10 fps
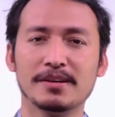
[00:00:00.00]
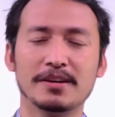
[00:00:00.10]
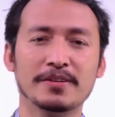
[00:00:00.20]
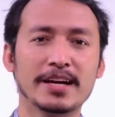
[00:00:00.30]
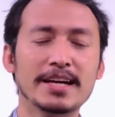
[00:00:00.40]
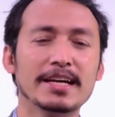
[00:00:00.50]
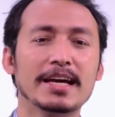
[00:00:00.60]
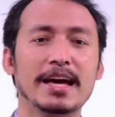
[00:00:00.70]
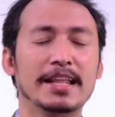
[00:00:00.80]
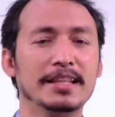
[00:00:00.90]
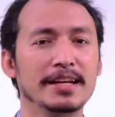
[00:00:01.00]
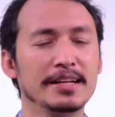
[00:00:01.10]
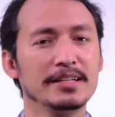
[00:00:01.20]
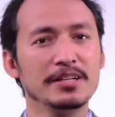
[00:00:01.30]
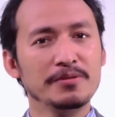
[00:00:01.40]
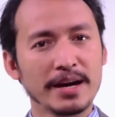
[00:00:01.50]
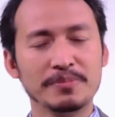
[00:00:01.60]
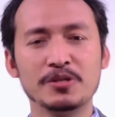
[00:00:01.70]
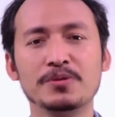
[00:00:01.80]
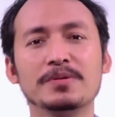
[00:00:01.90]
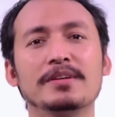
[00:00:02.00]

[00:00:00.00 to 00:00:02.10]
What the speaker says: okay, and then you have to